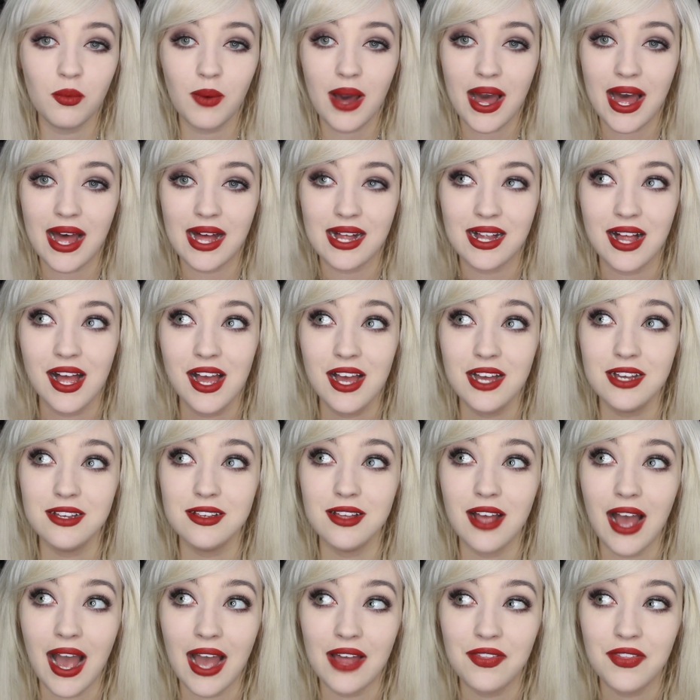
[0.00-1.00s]
well,
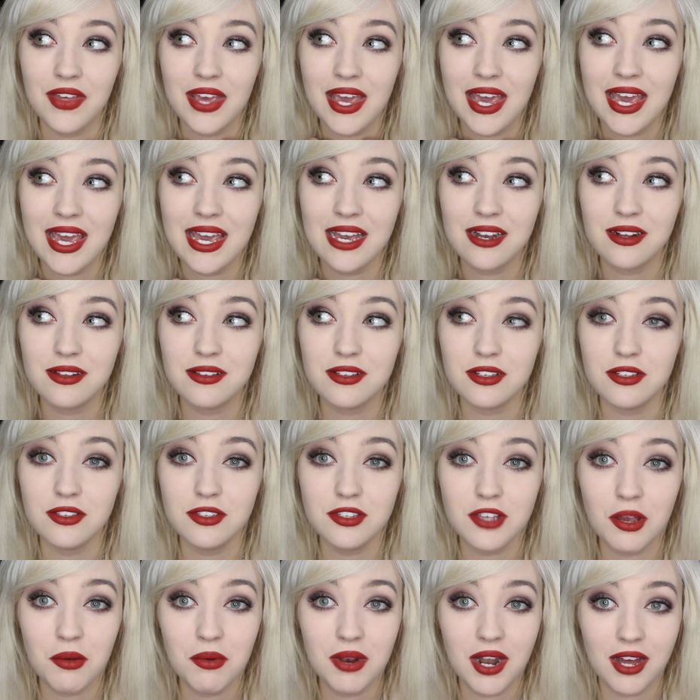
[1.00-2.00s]
and they healed
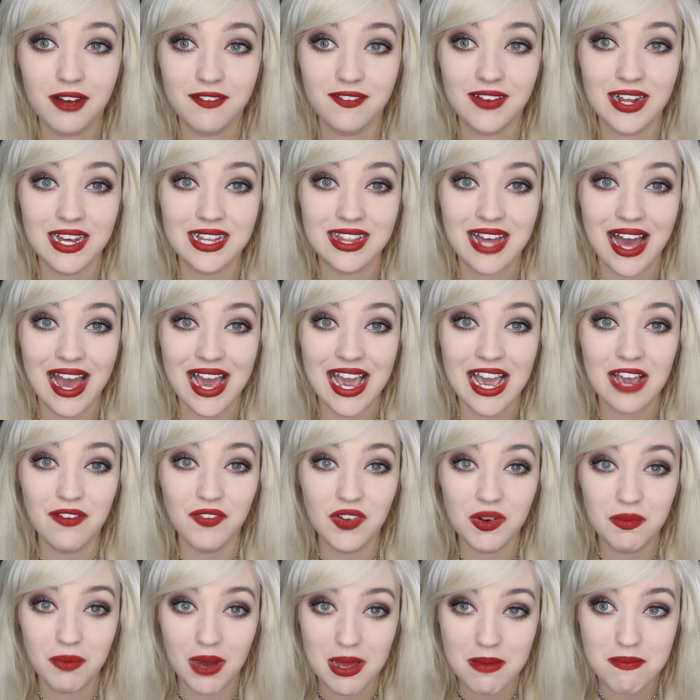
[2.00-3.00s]
so lovely that
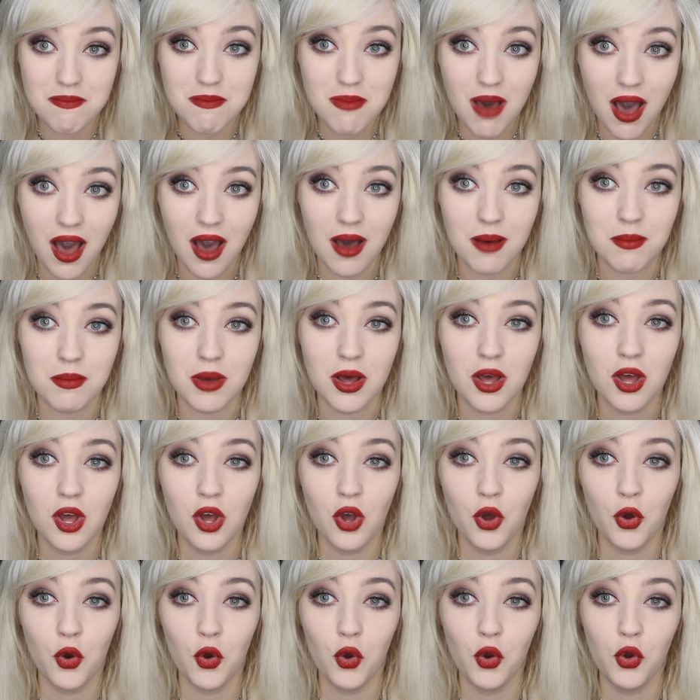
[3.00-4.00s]
even my mum,
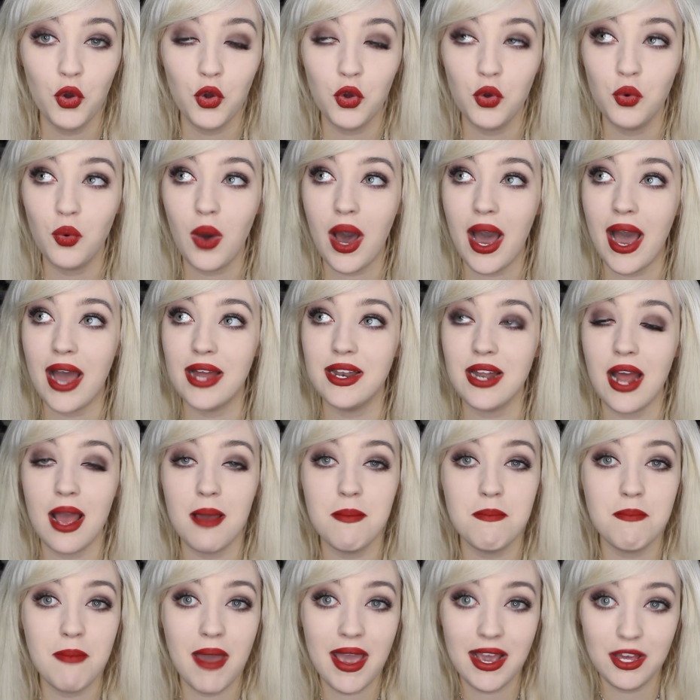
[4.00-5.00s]
who had a
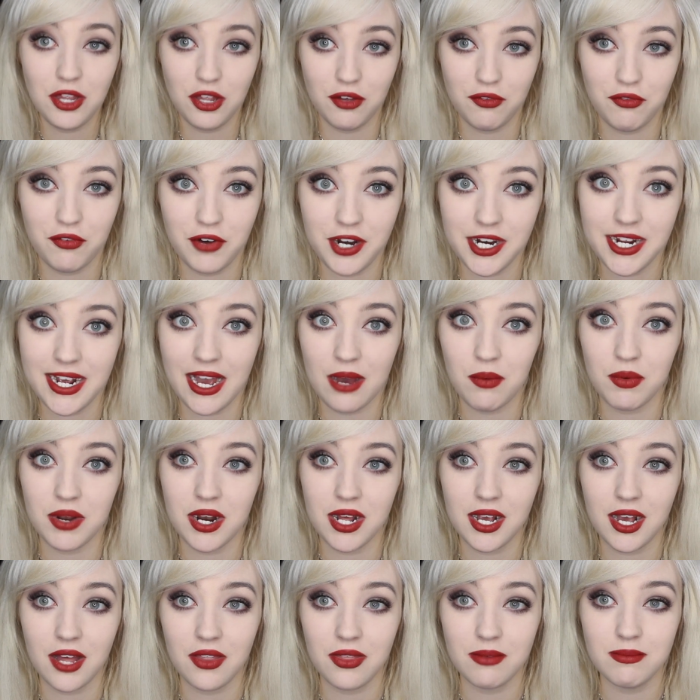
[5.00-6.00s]
major freak out when
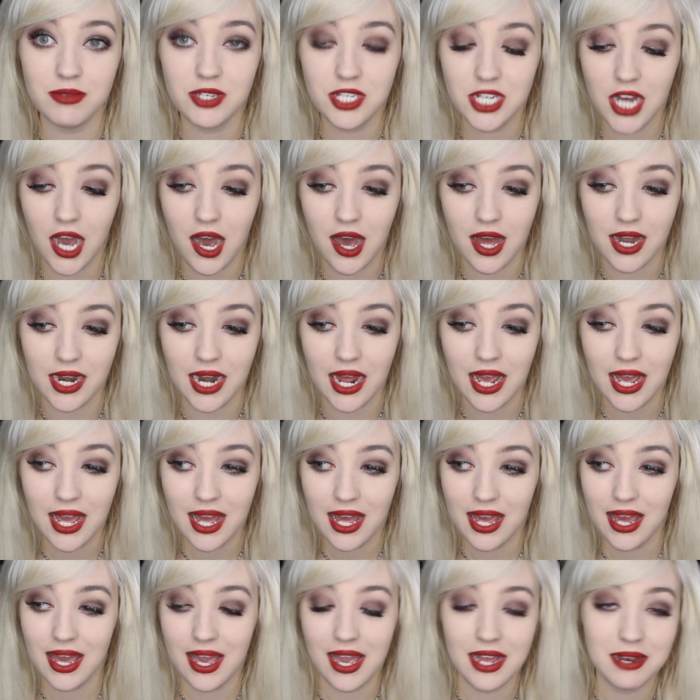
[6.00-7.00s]
I got them done,
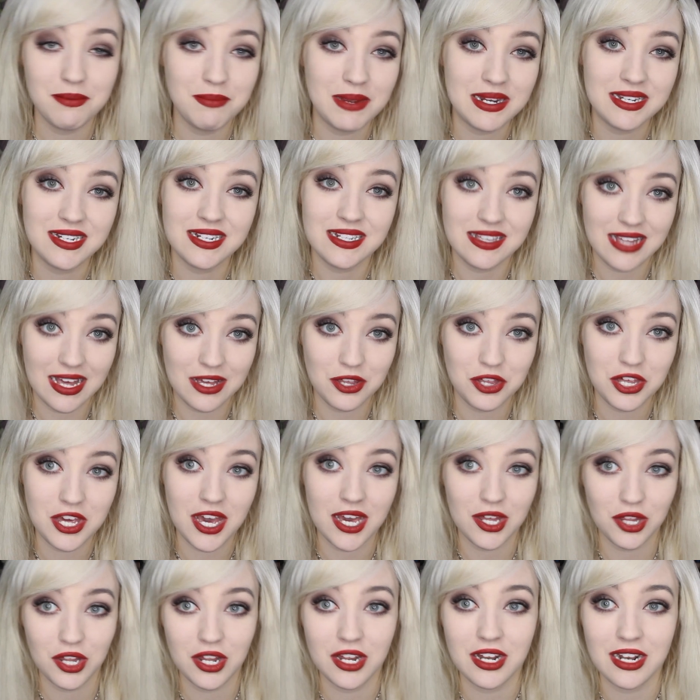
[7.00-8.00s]
admitted that she
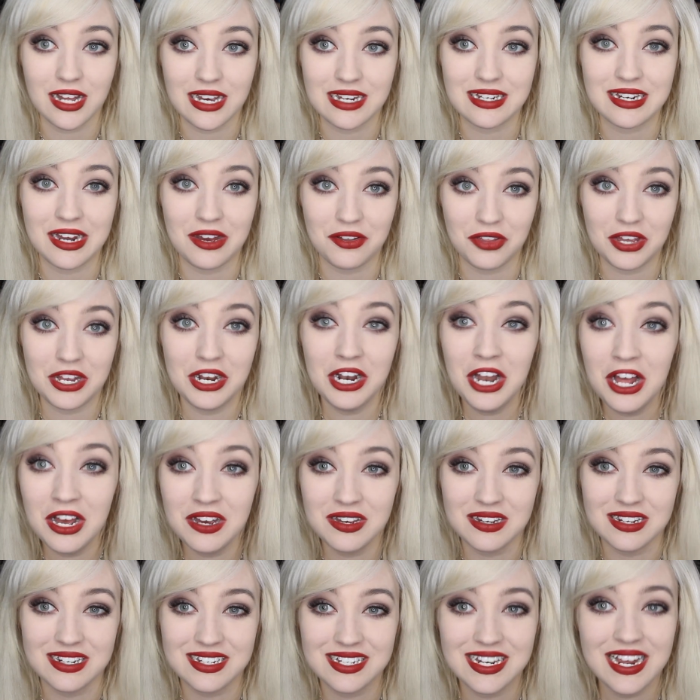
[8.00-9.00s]
actually liked how they
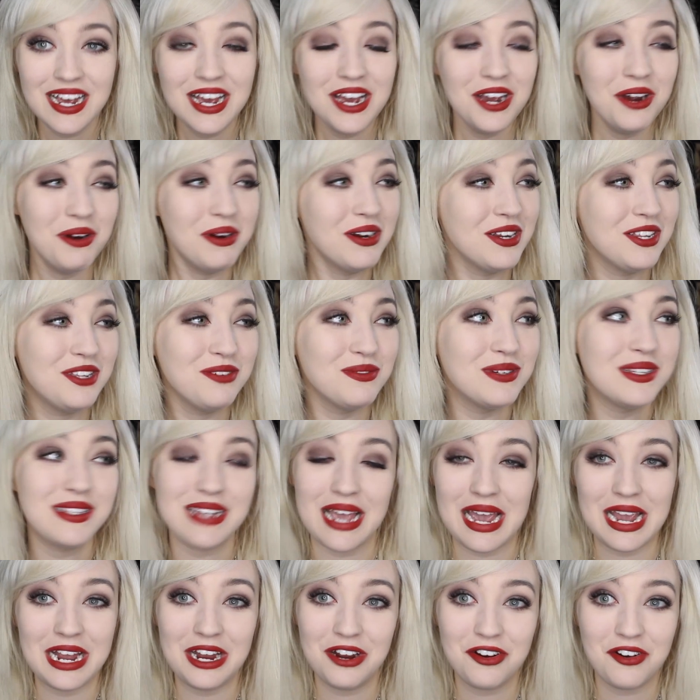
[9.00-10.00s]
looked, which
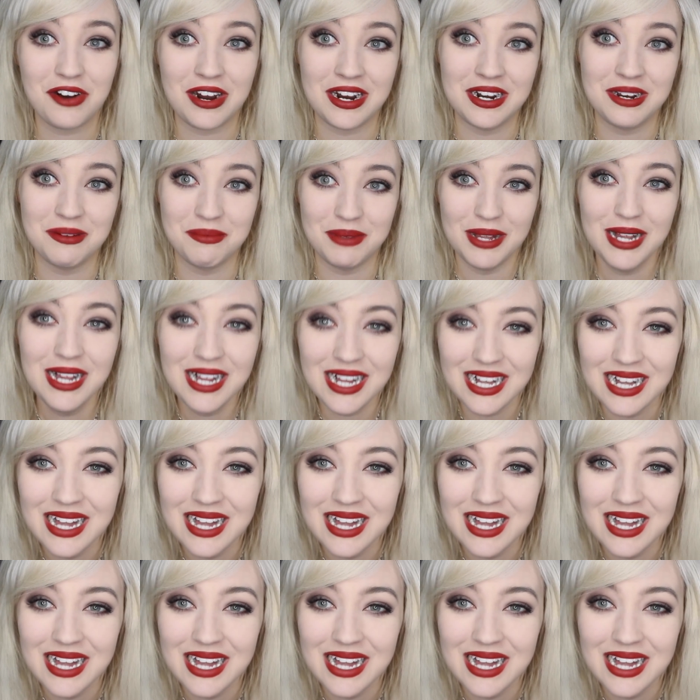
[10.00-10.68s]
was incredible.